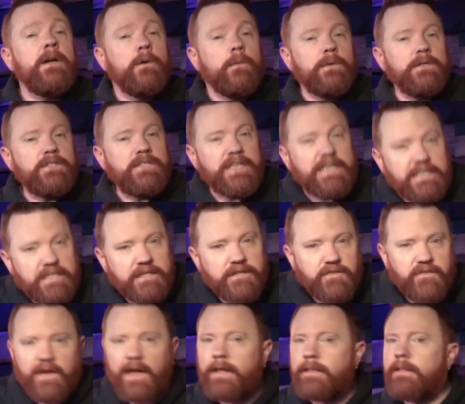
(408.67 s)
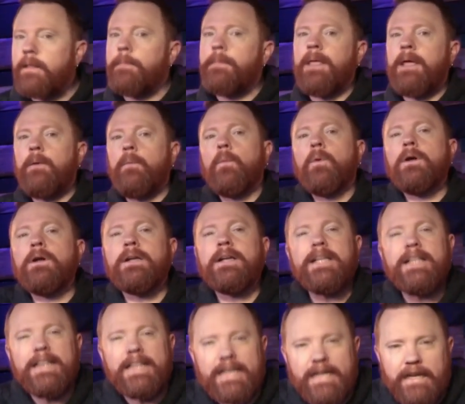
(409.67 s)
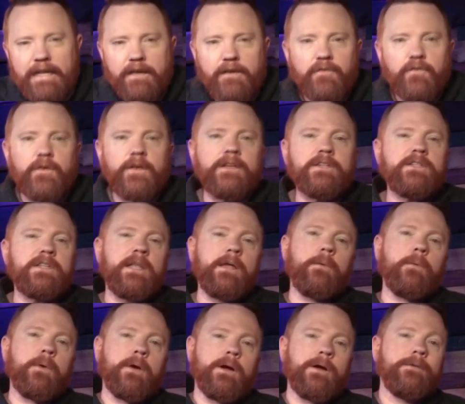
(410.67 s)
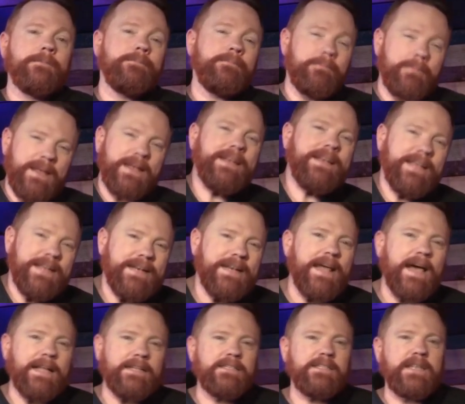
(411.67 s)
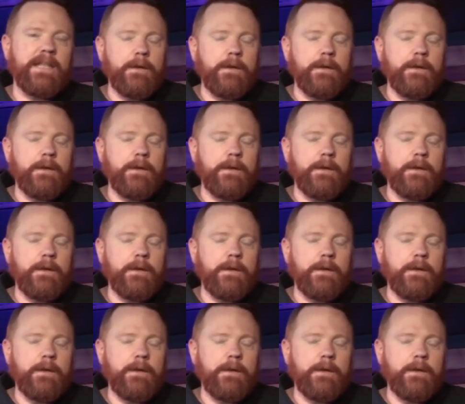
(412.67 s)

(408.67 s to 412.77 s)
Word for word: When Jesus found them, they weren't cleaning fish. They were mending nets.